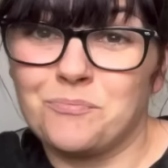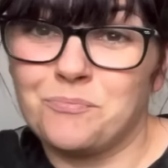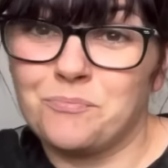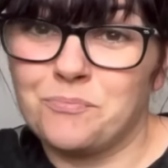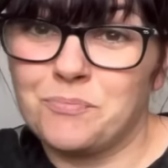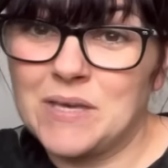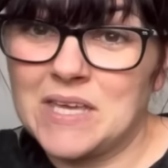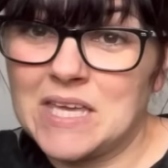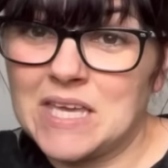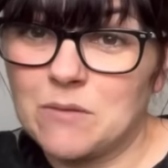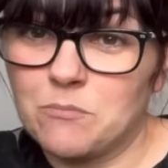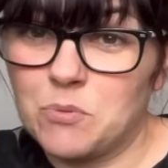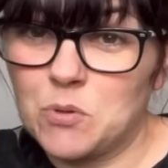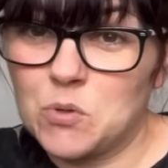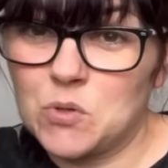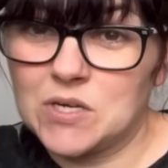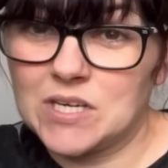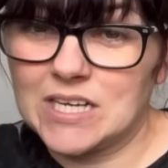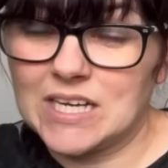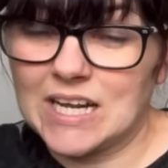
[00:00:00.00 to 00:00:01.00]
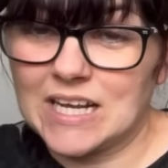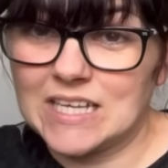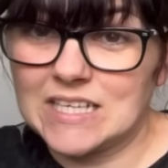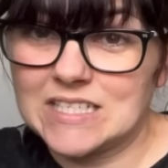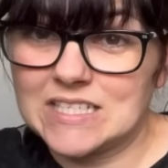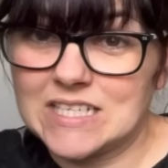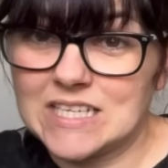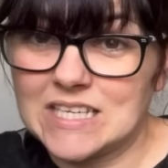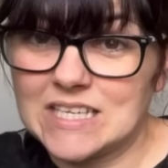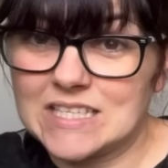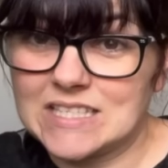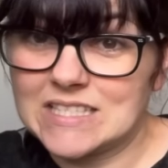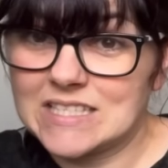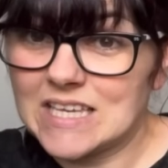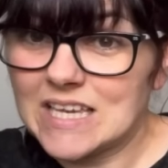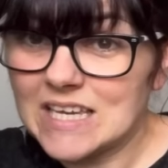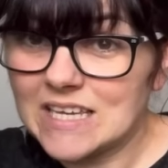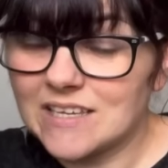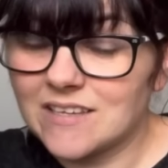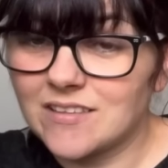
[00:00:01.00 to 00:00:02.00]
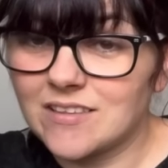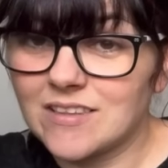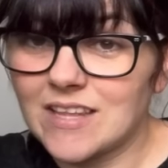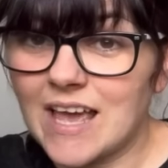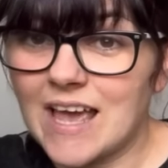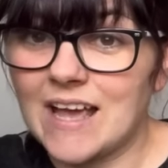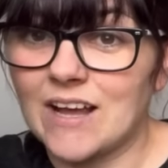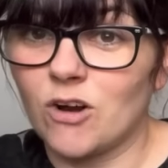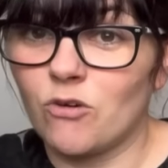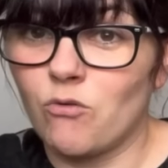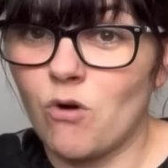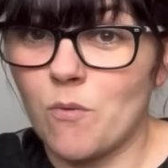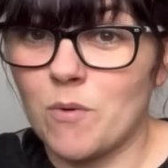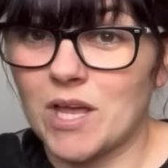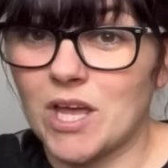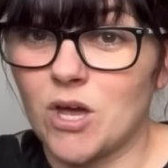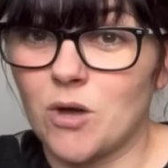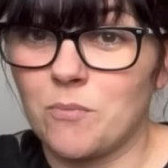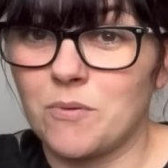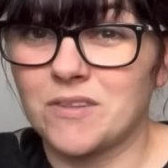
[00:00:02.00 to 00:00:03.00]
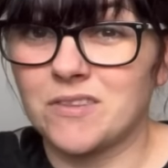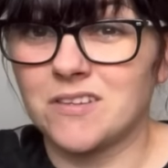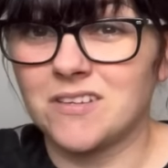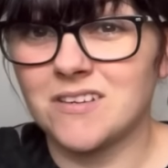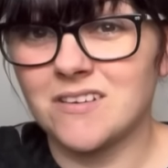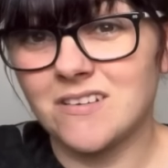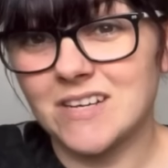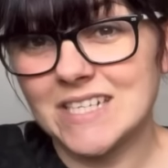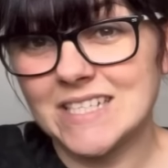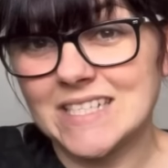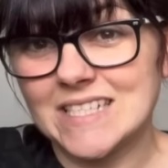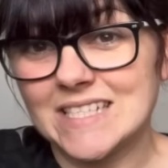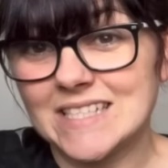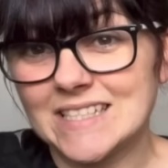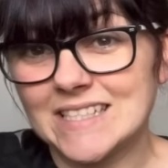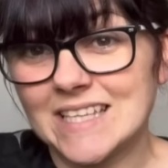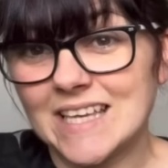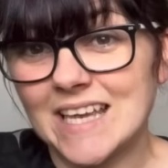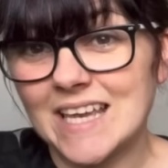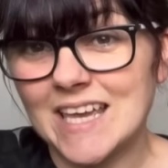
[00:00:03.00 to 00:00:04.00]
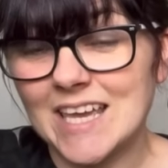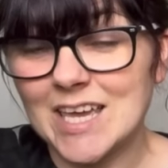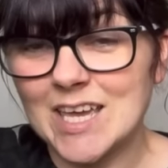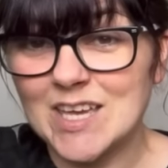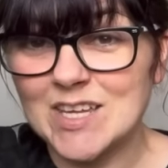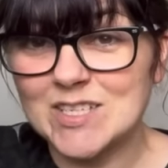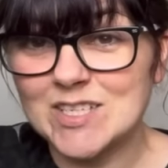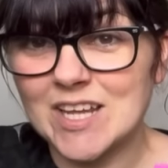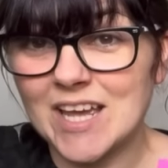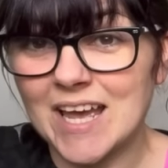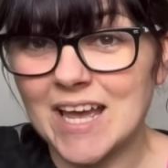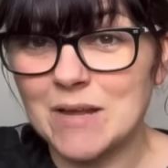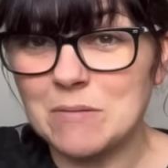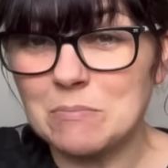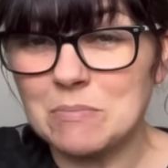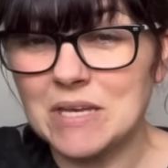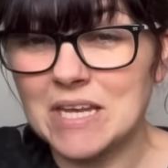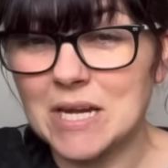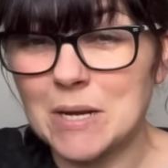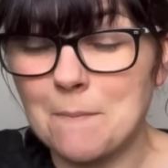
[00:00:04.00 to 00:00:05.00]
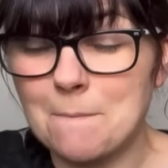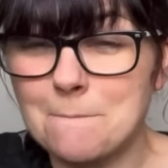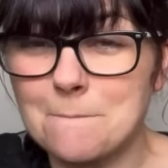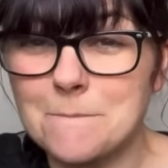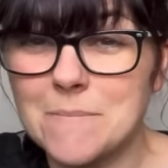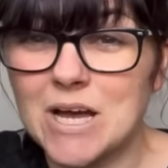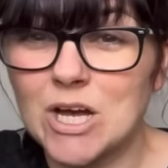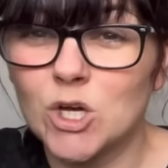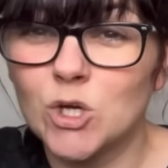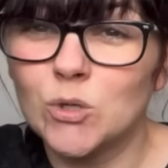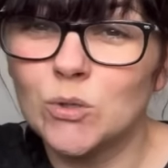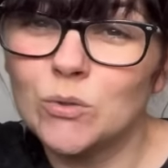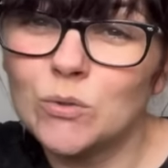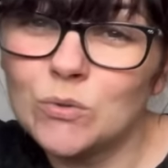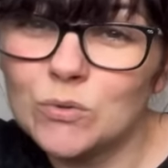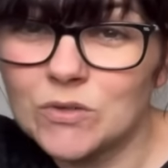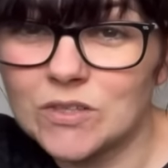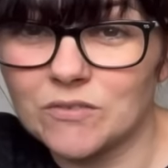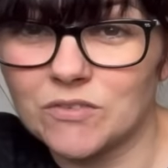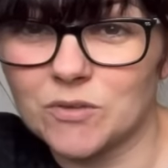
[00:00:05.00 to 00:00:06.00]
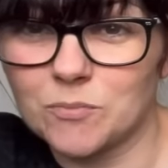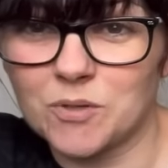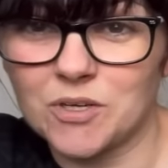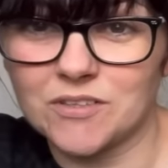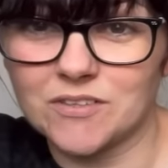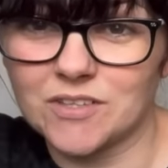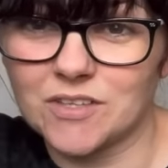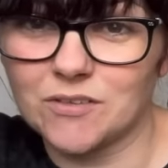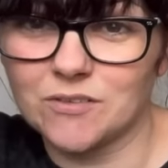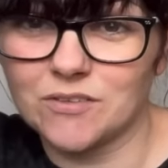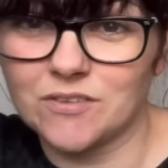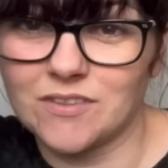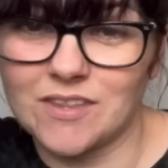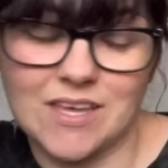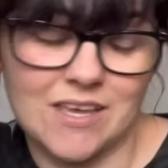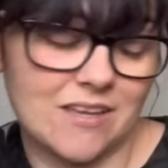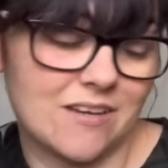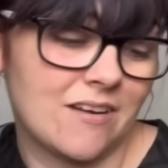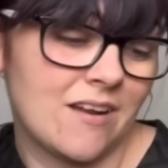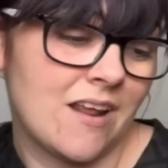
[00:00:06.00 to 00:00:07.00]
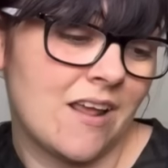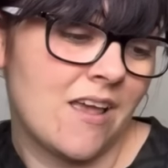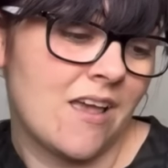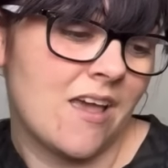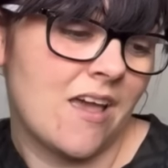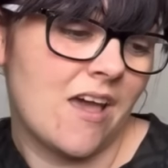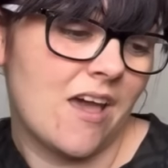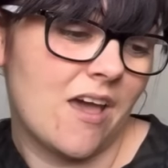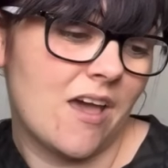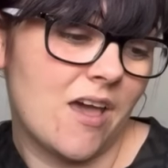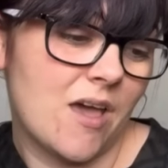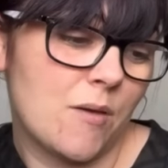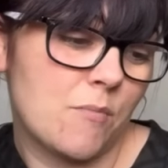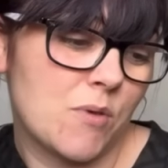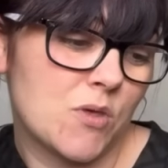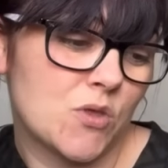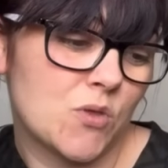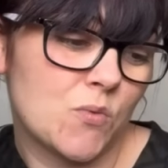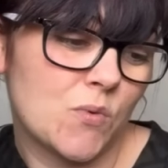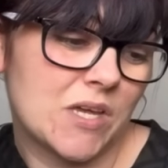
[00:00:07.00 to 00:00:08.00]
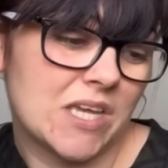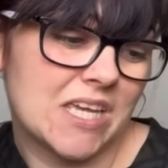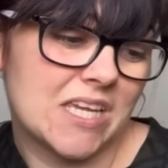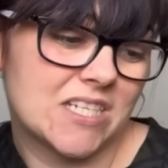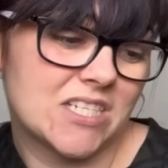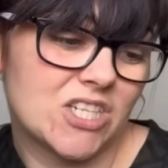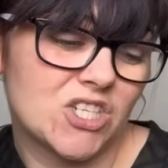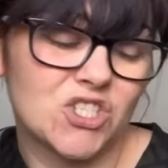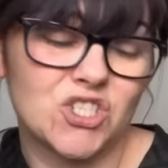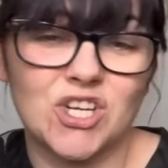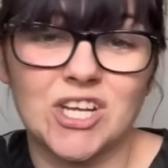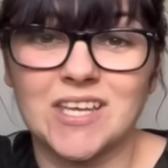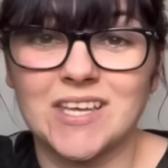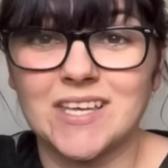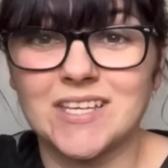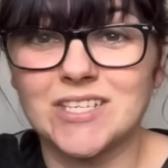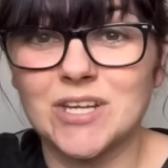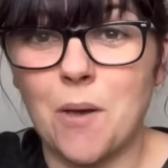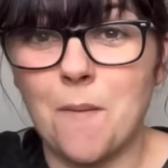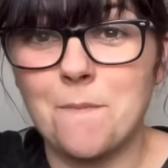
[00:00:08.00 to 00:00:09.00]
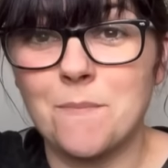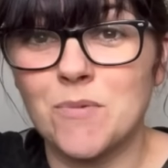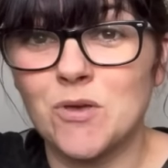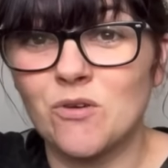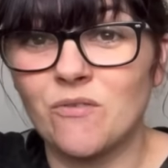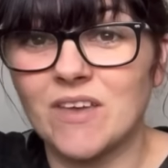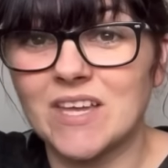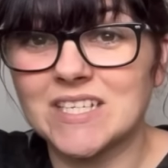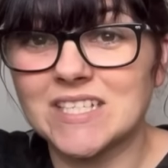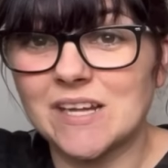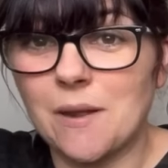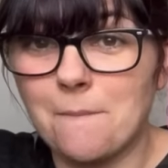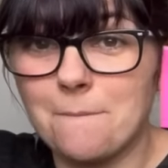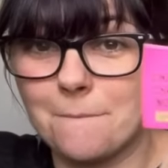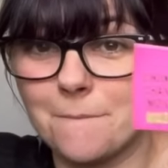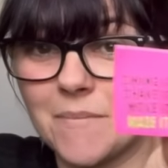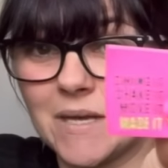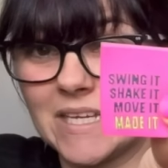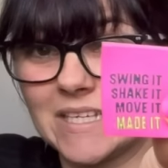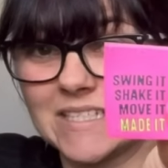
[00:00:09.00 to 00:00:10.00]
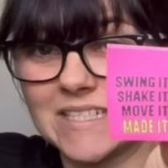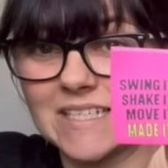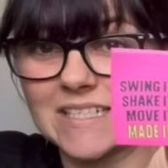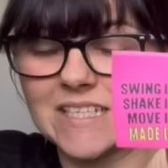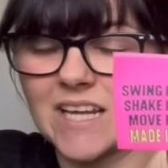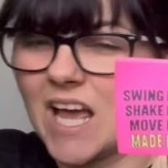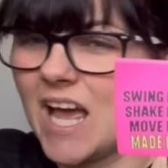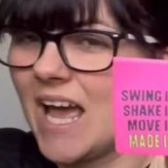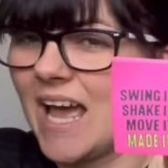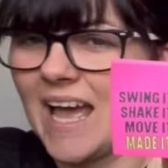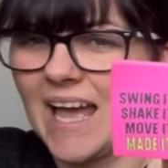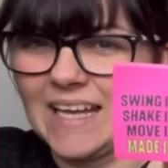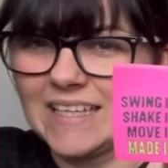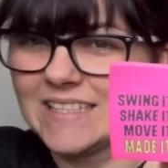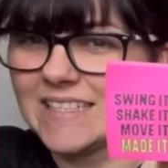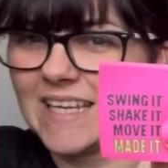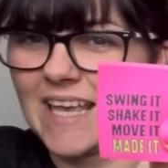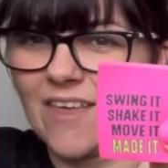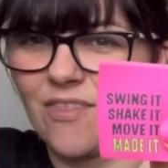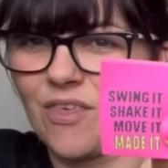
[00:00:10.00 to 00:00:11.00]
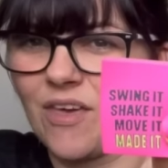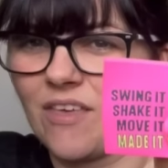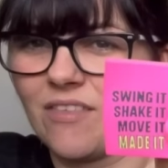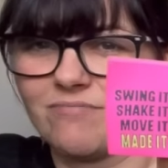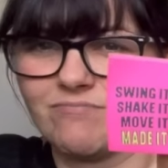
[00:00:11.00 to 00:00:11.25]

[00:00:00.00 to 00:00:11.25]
Being born in 86 and growing up as a 90s kid and being a massive Spice Girls fan. Swing it, shake it, move it, made it. I had to get that.